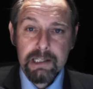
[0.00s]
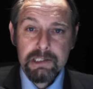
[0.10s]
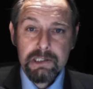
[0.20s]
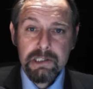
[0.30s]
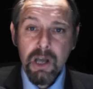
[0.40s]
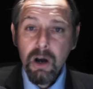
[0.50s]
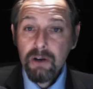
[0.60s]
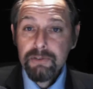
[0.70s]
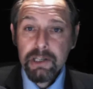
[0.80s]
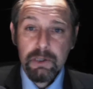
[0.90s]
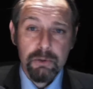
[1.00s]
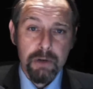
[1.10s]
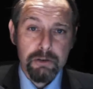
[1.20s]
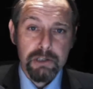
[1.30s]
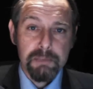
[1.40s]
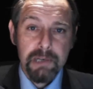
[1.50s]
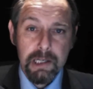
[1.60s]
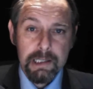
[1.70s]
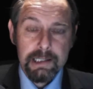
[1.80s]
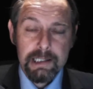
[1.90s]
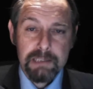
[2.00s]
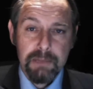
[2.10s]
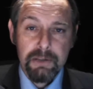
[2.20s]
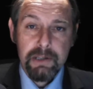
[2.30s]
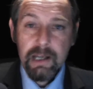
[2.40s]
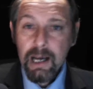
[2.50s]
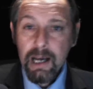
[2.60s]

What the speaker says: ministers of the Eurogroup earlier this month